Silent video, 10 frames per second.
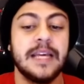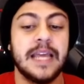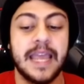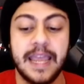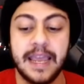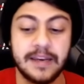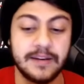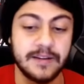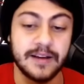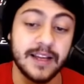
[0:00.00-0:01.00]

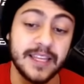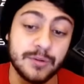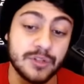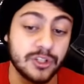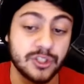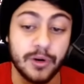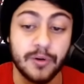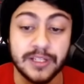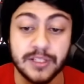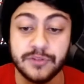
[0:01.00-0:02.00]
And he was also
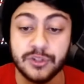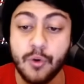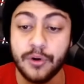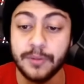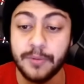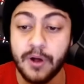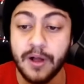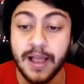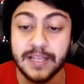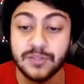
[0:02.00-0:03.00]
aggressive scoring the
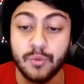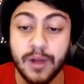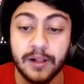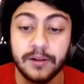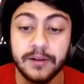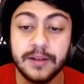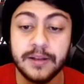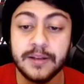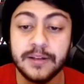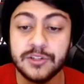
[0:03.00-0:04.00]
ball as well.
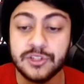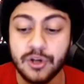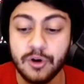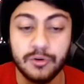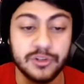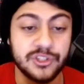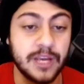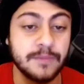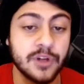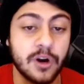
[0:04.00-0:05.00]
So
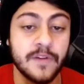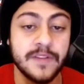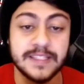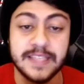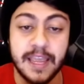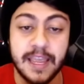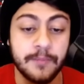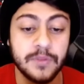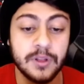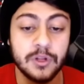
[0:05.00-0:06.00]
James Harden in this game,
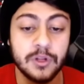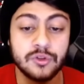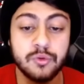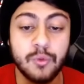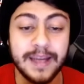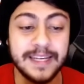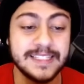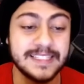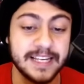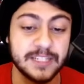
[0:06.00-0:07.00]

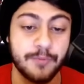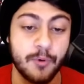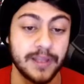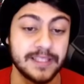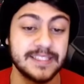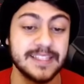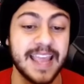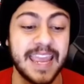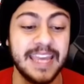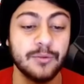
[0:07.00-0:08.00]
26 points,
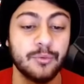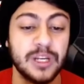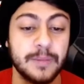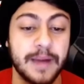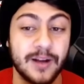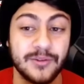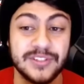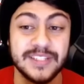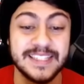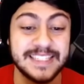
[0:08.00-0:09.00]
8
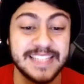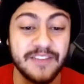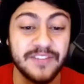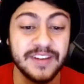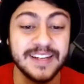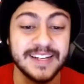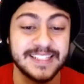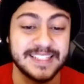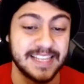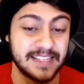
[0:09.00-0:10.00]
rebounds, 7
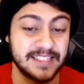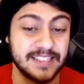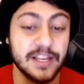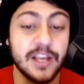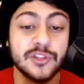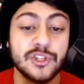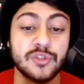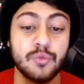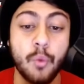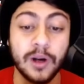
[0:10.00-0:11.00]
assists,
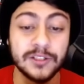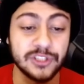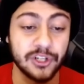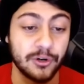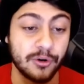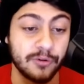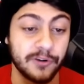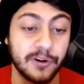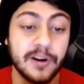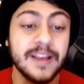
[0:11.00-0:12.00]
just 1
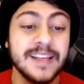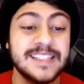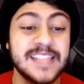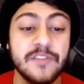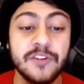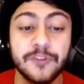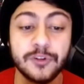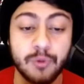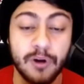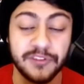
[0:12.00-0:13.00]
turnover, 7 for
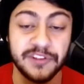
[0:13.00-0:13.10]
12 from